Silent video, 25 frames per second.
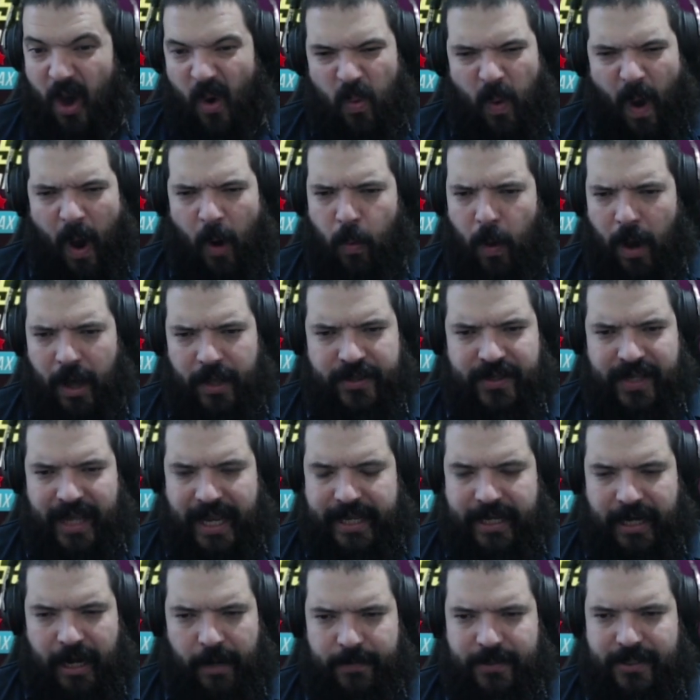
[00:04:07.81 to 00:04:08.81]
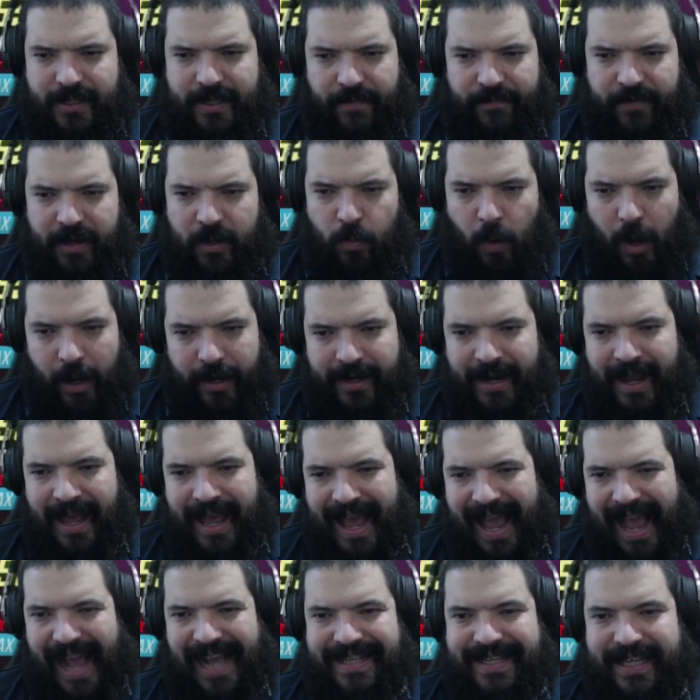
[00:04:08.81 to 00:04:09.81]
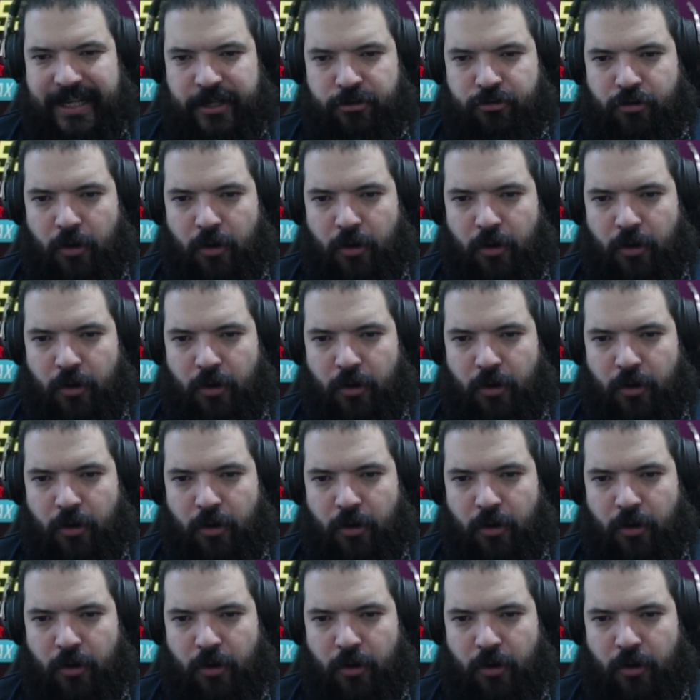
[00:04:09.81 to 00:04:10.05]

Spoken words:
Well worth taking up to 71 as his